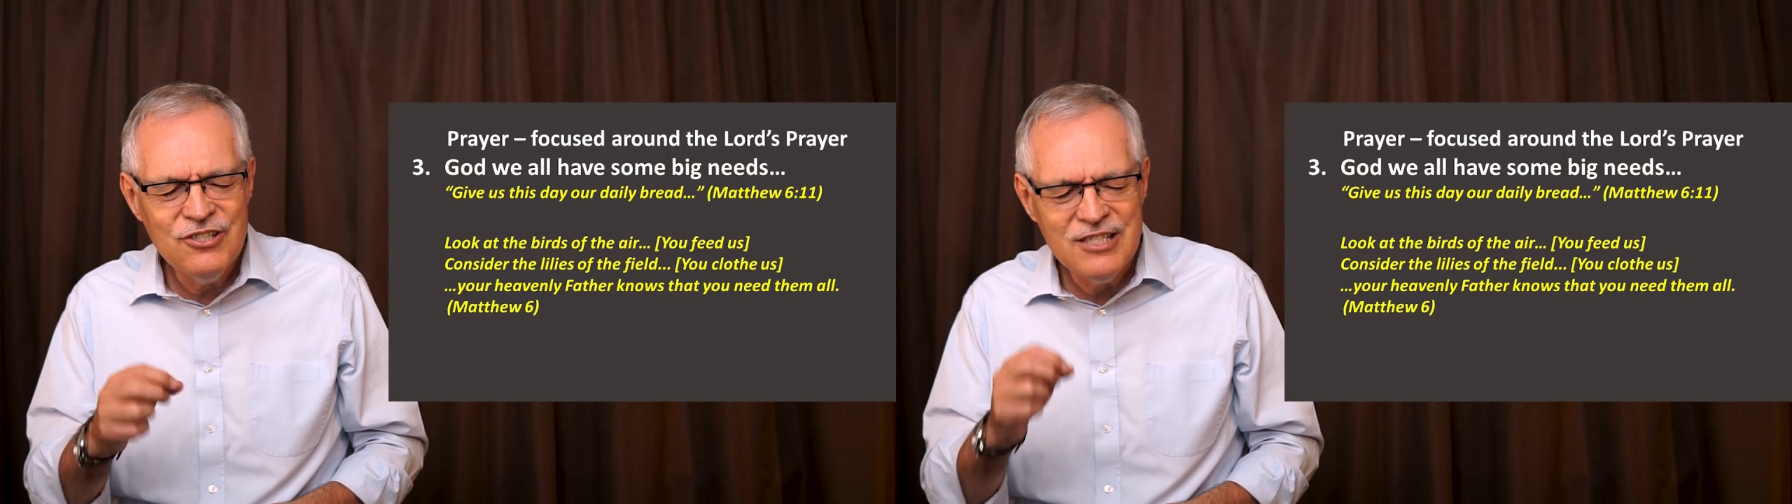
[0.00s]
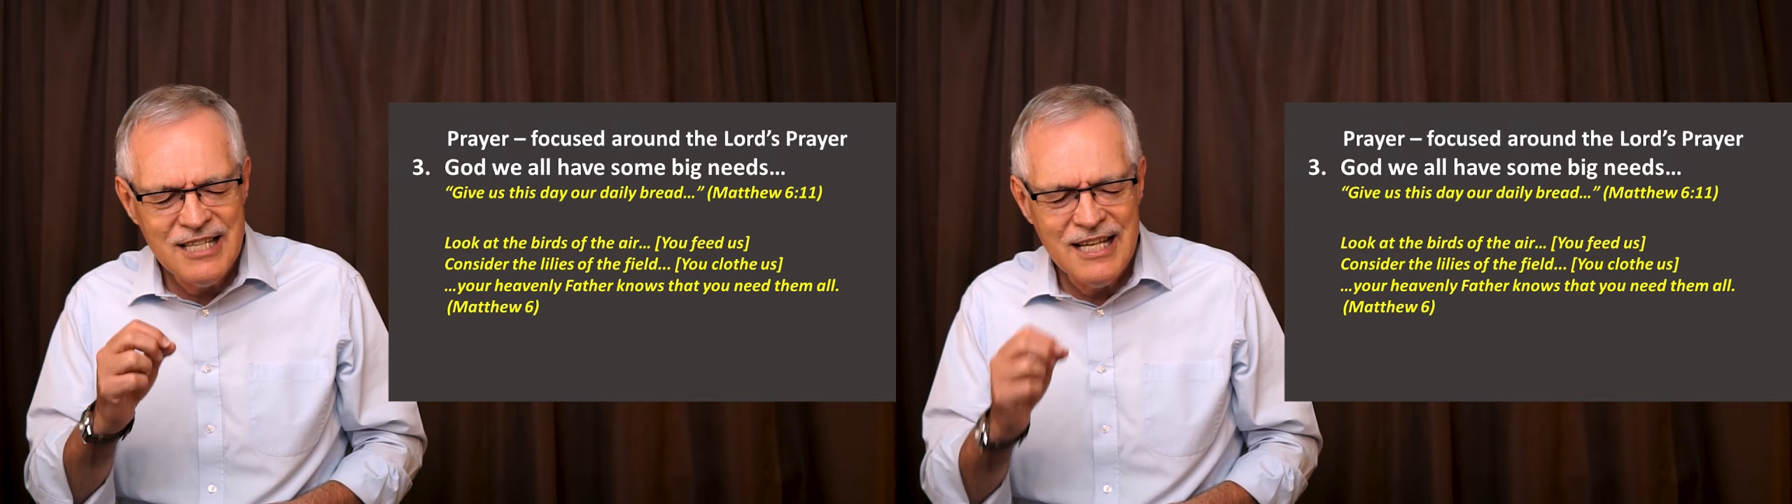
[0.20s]

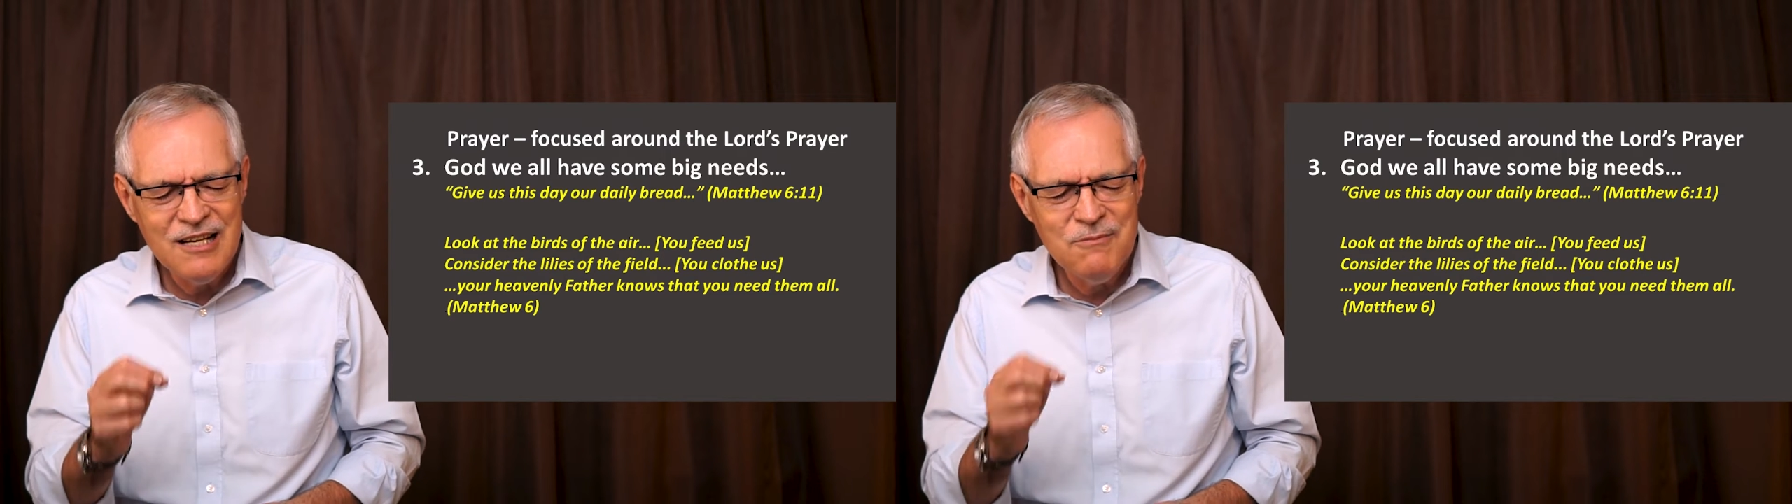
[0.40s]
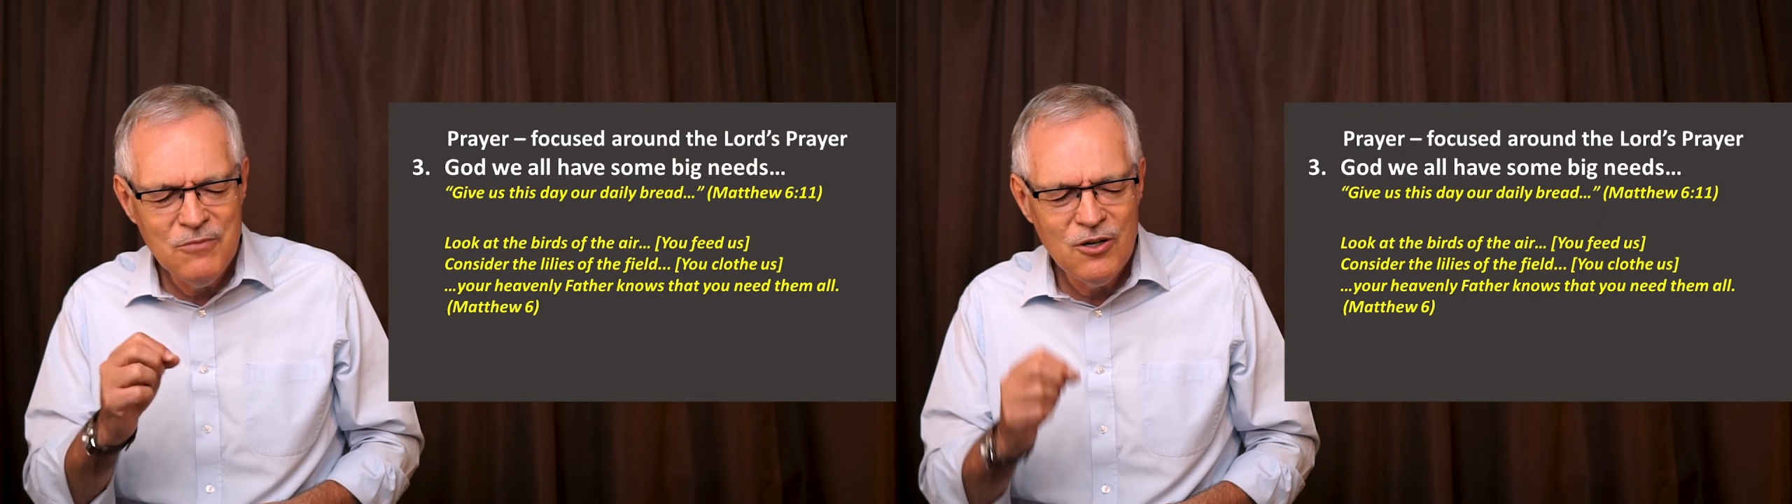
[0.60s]
to
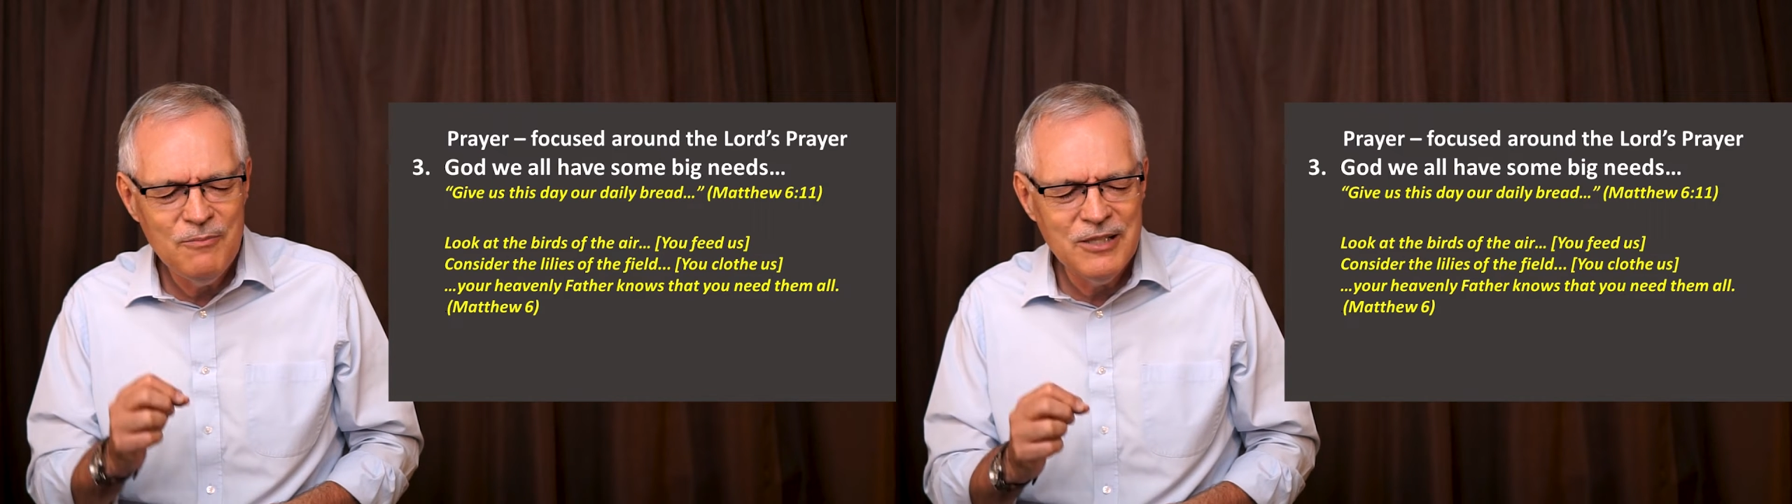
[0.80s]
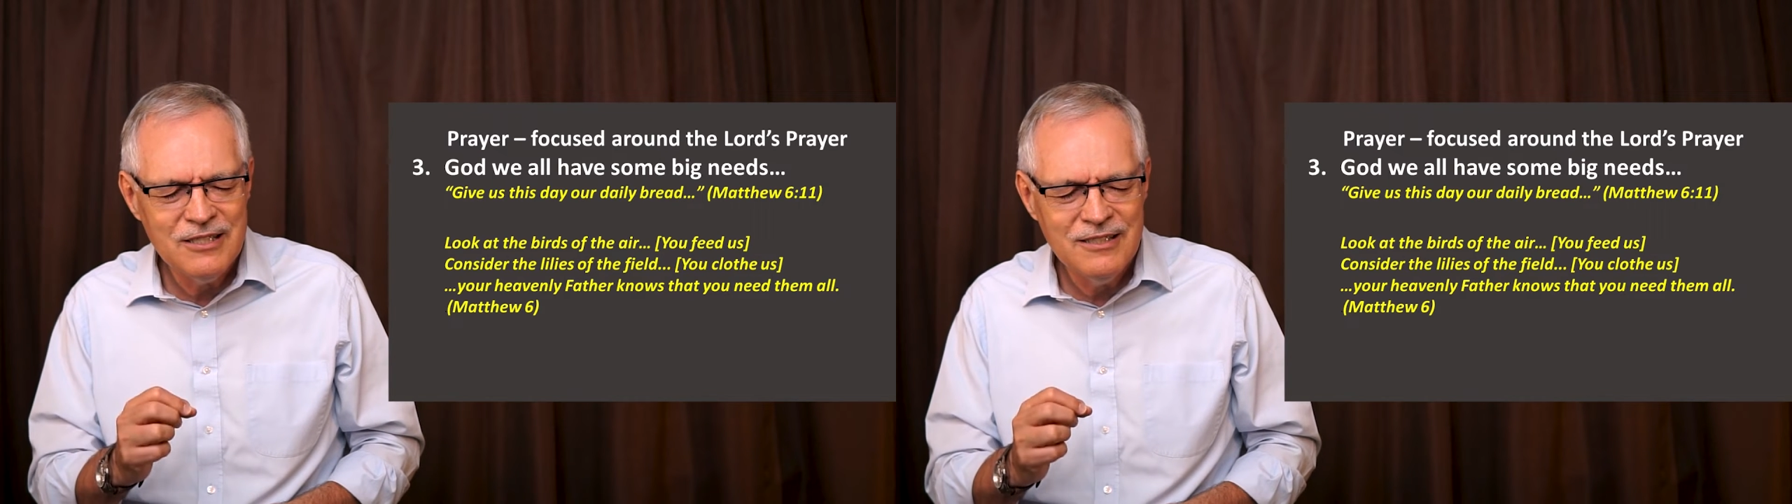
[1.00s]
take a
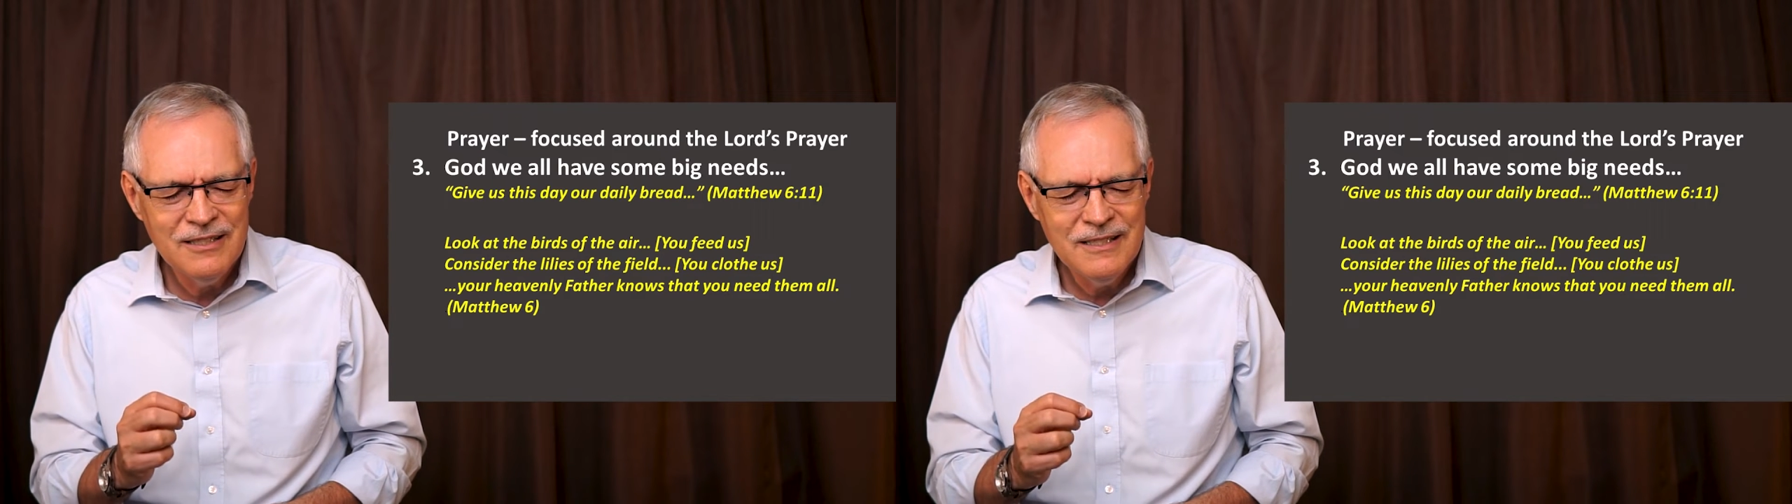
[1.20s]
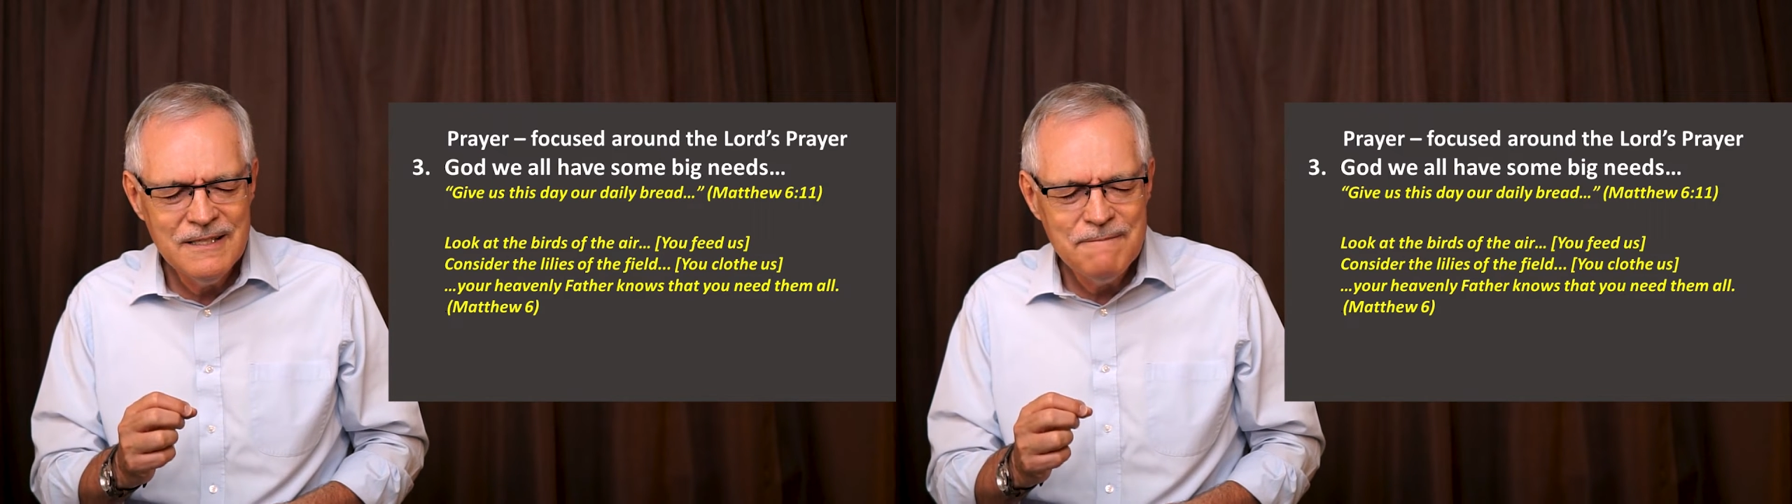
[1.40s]
moment and